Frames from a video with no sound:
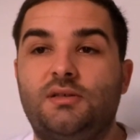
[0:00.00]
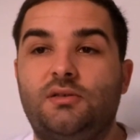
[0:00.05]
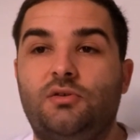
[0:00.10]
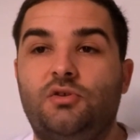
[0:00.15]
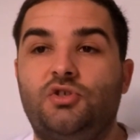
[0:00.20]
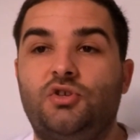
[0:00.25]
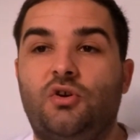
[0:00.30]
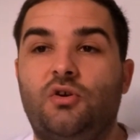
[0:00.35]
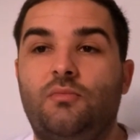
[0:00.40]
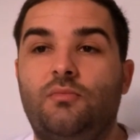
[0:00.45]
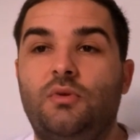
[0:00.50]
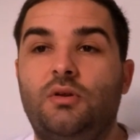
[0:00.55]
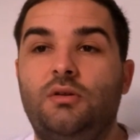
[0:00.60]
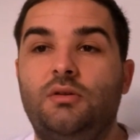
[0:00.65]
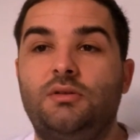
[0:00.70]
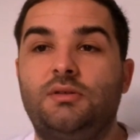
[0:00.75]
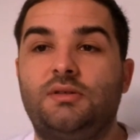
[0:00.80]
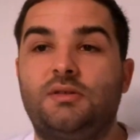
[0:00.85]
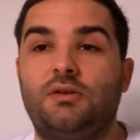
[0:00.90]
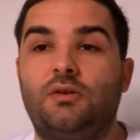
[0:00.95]
The
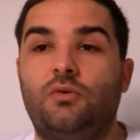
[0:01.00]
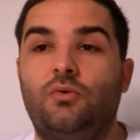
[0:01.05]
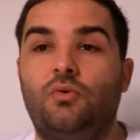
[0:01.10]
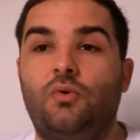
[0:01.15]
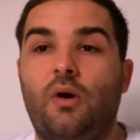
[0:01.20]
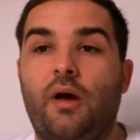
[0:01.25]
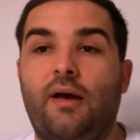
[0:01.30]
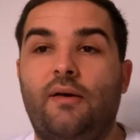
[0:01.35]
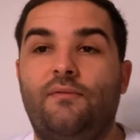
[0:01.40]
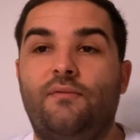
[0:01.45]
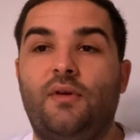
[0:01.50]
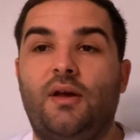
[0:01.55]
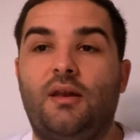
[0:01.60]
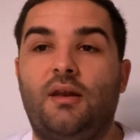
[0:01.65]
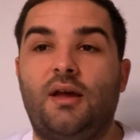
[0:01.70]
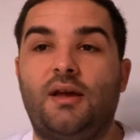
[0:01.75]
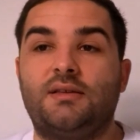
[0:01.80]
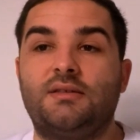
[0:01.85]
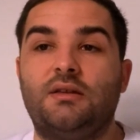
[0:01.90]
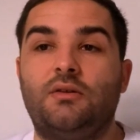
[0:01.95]
Germans, who have
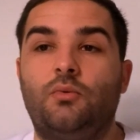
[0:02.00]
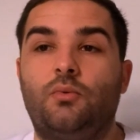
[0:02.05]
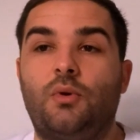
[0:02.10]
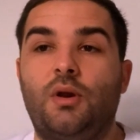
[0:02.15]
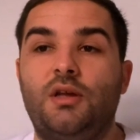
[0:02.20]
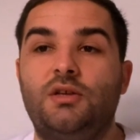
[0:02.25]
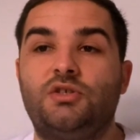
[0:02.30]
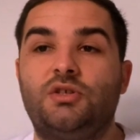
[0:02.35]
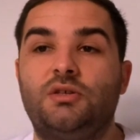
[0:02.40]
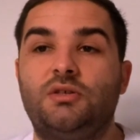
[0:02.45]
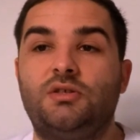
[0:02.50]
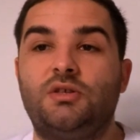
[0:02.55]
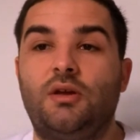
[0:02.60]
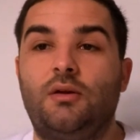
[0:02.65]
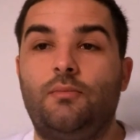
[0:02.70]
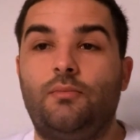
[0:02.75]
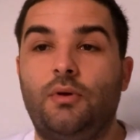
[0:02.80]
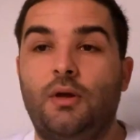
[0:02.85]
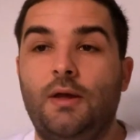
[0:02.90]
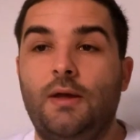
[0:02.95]
an excellent
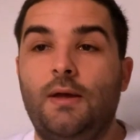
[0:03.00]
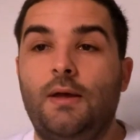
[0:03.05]
relationship